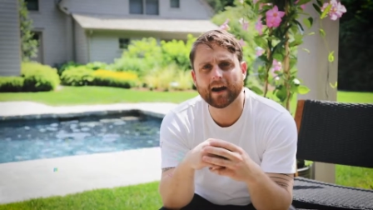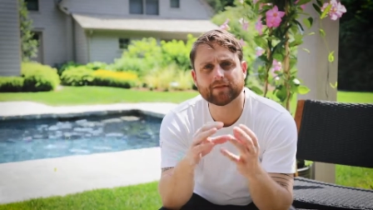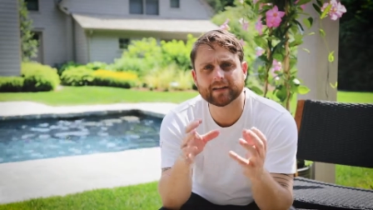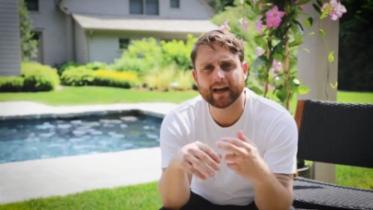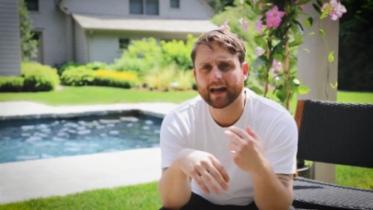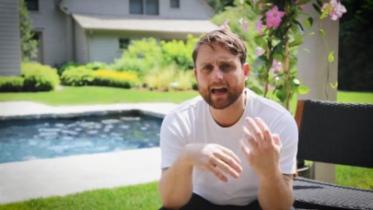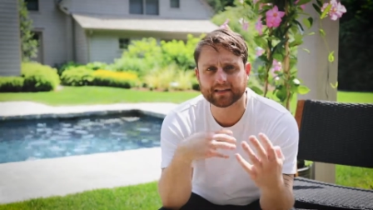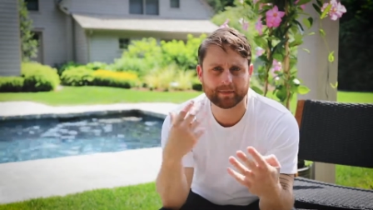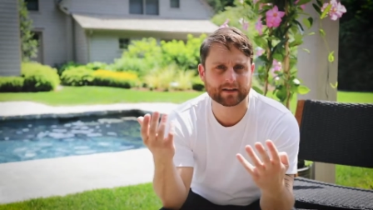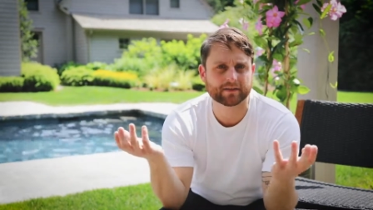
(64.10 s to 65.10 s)
everyday
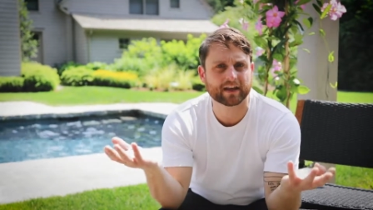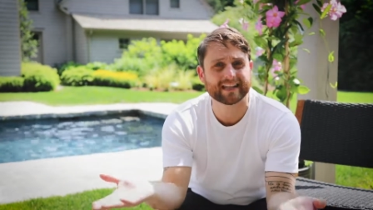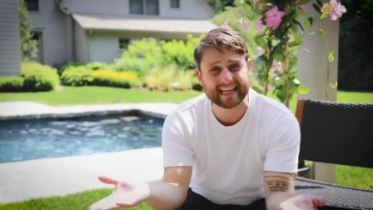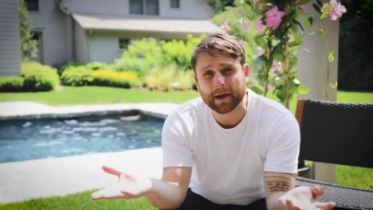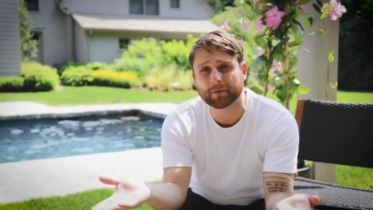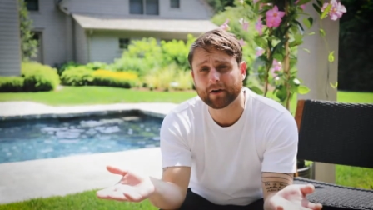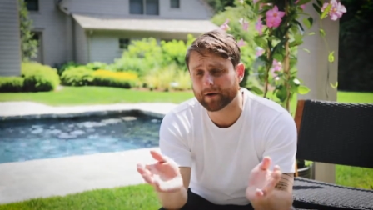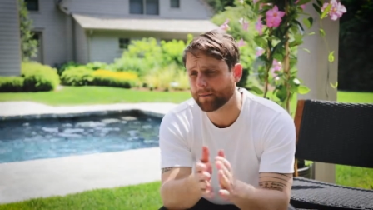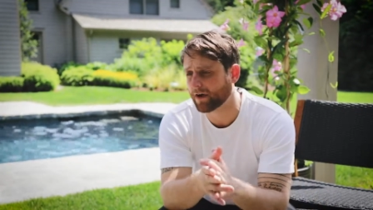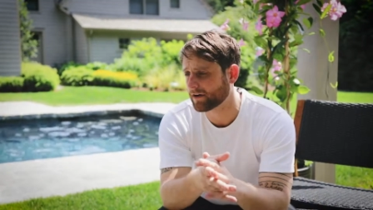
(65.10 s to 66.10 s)
aspects of
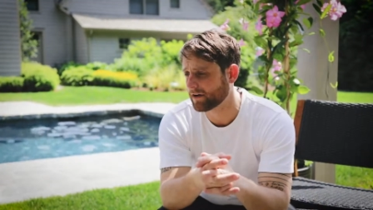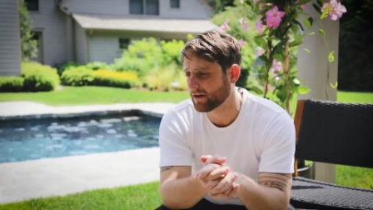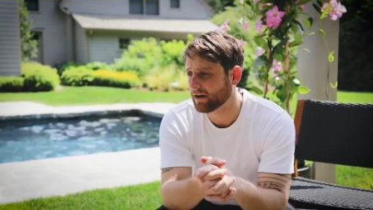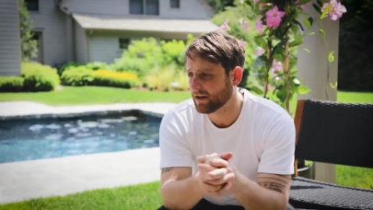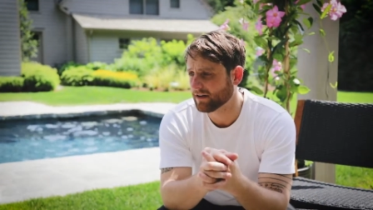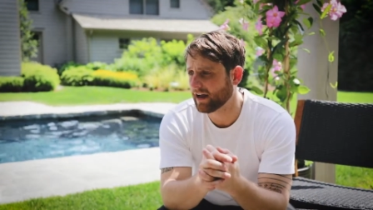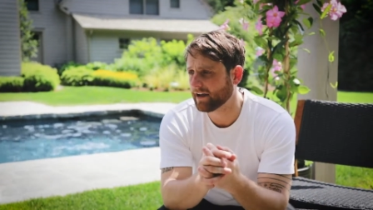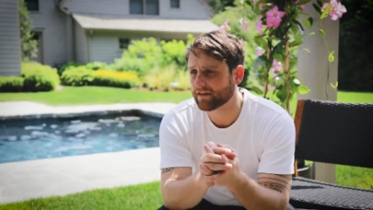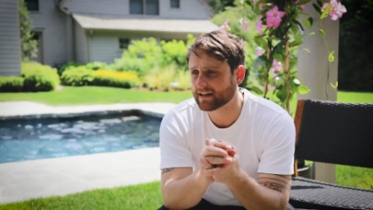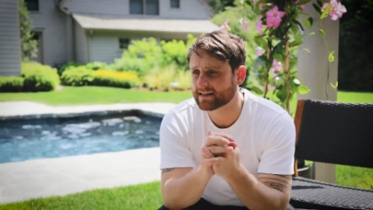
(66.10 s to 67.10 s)
contemporary modern
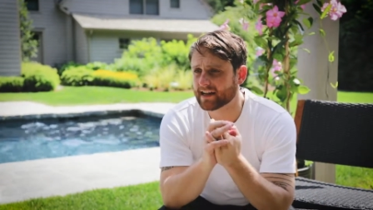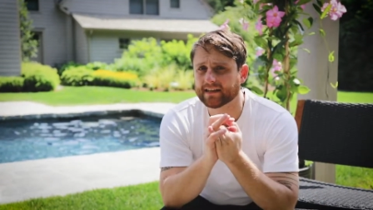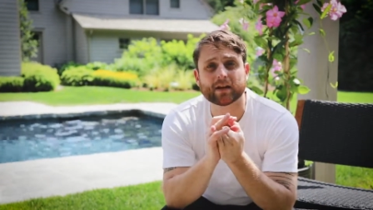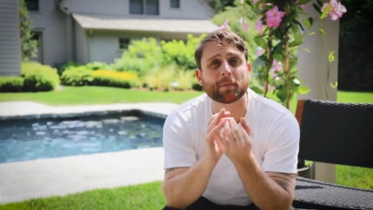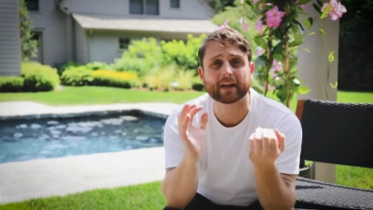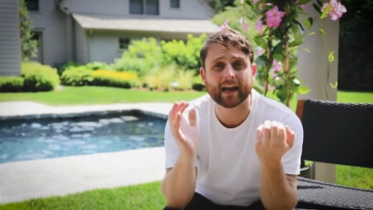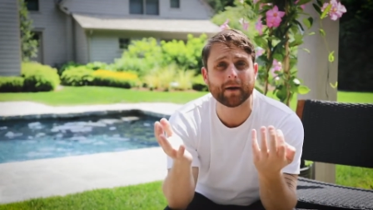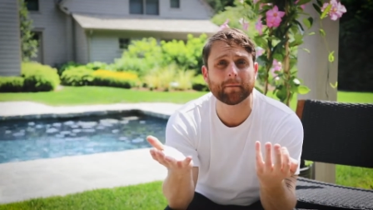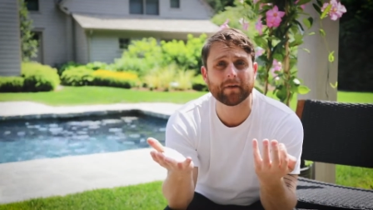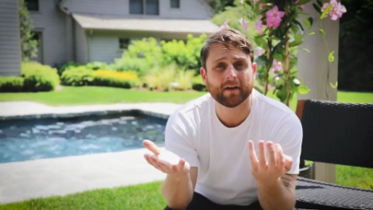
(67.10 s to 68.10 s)
life. Let's say summer
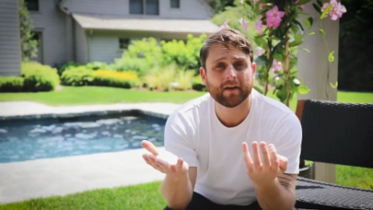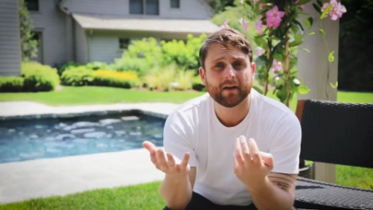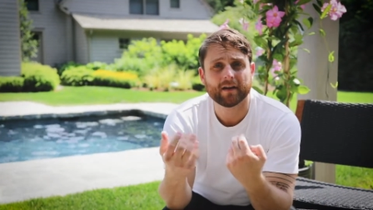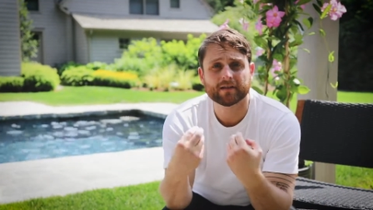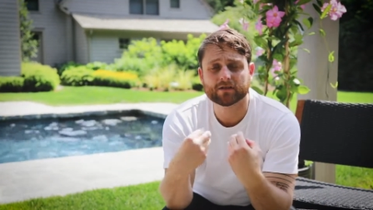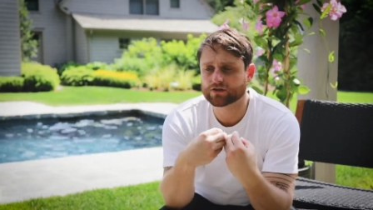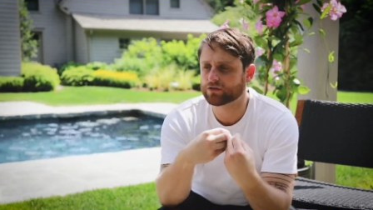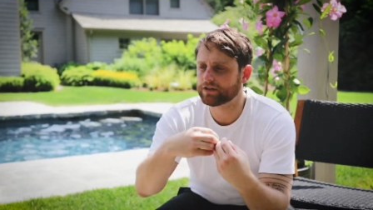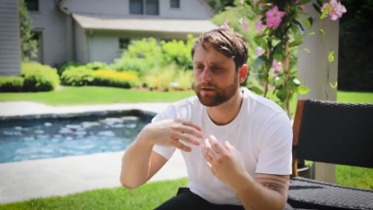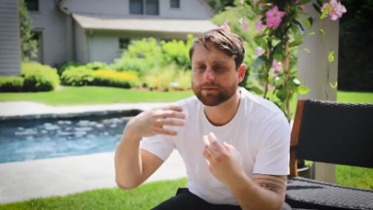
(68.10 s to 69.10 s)
camp is
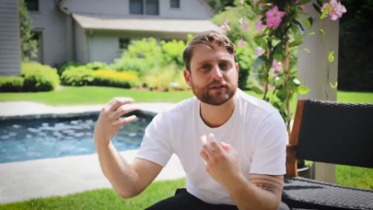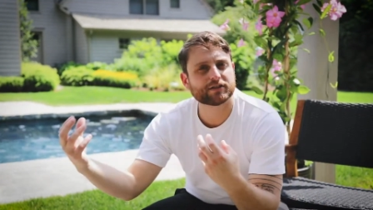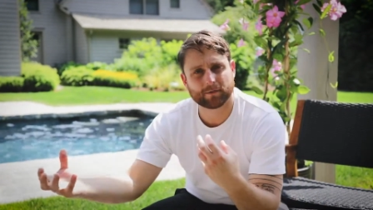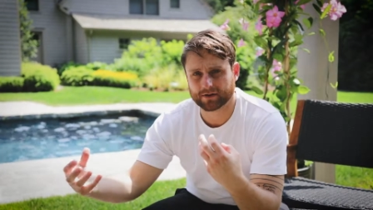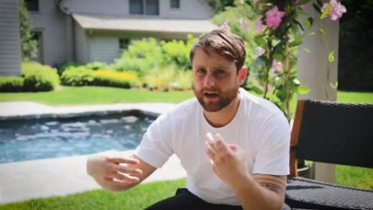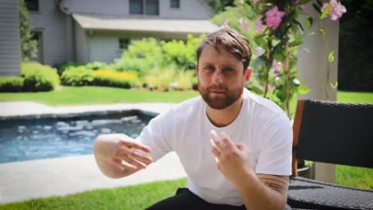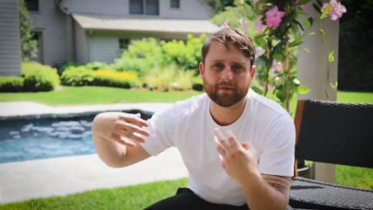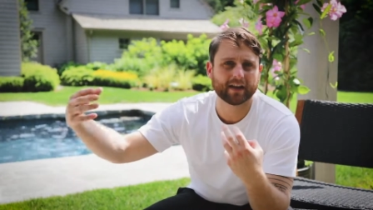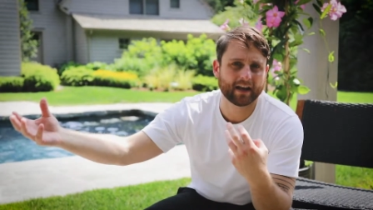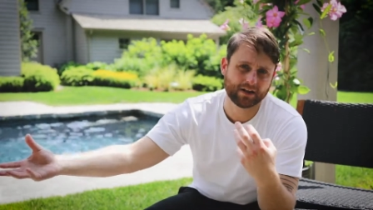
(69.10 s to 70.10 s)
associated with the summertime and
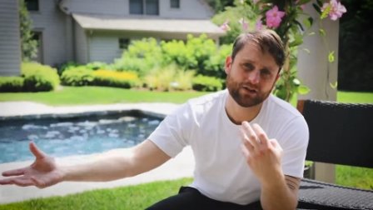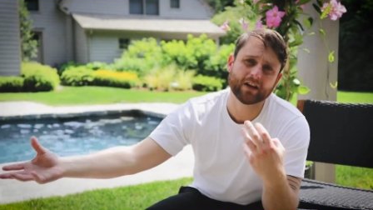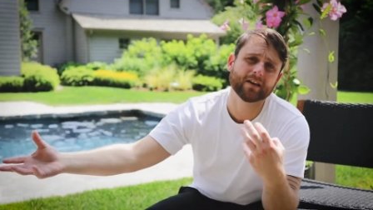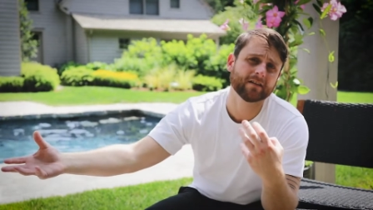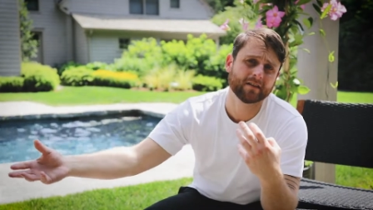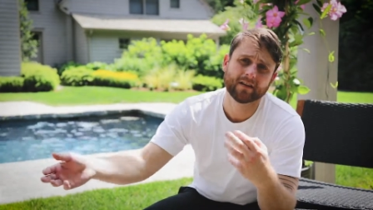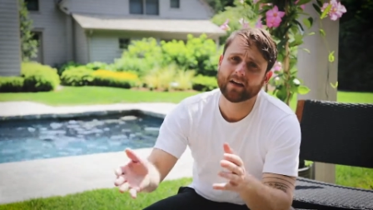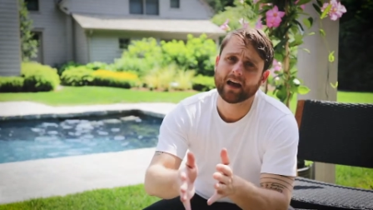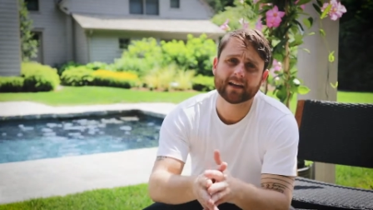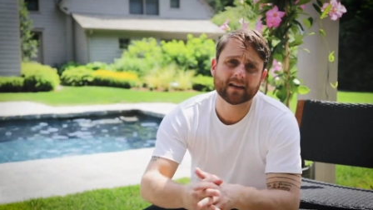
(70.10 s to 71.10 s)
vacation
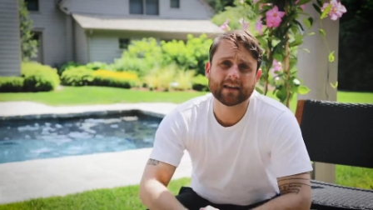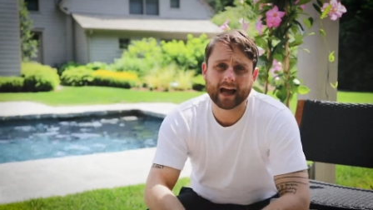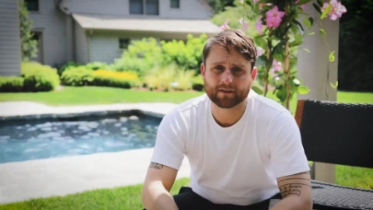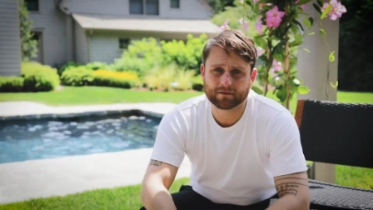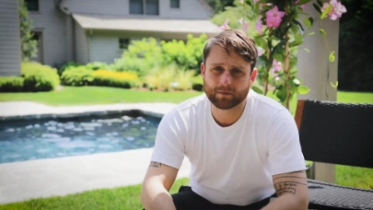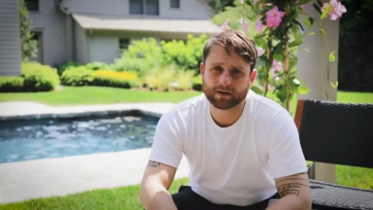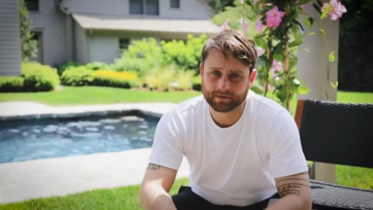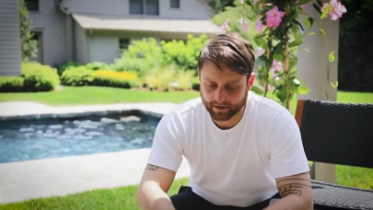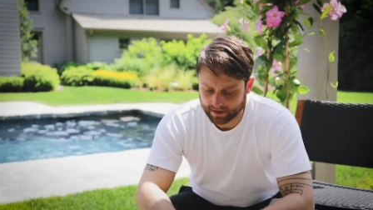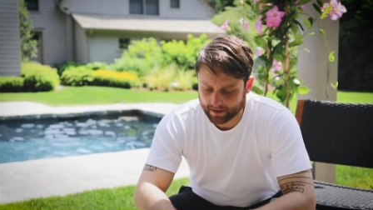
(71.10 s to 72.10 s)
and the lack of
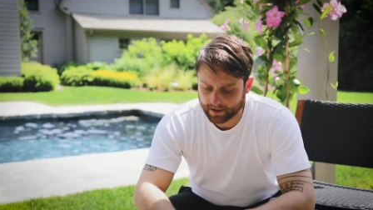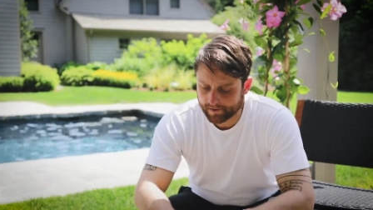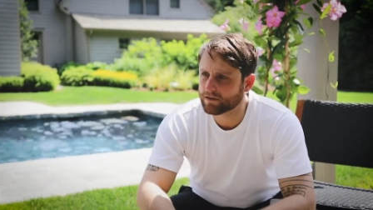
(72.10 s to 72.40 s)
responsibility.